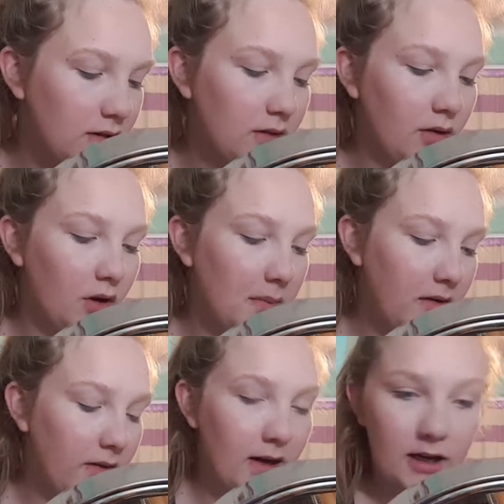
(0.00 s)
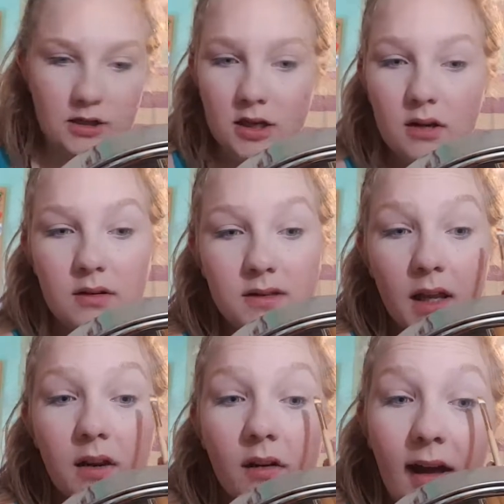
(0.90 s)
use a little bit of an eyeshadow because
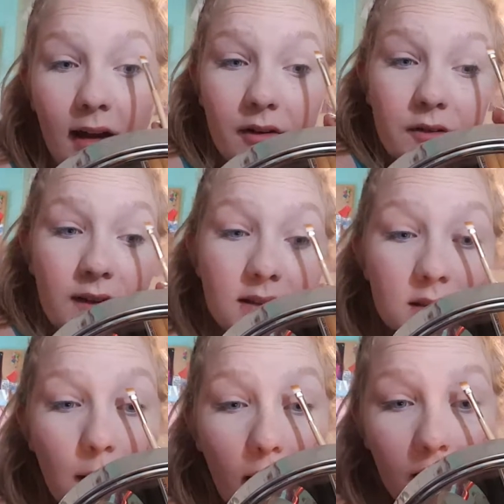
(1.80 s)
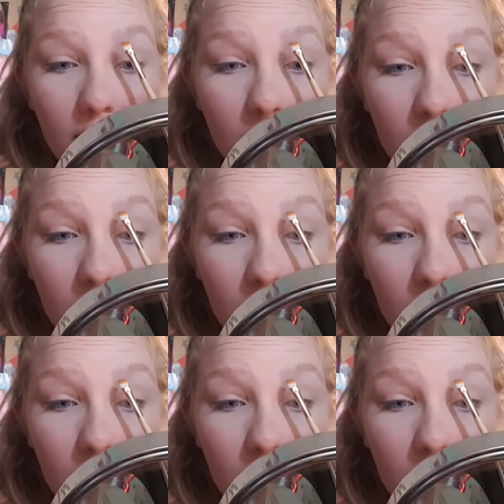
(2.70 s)
I don't have a fancy palette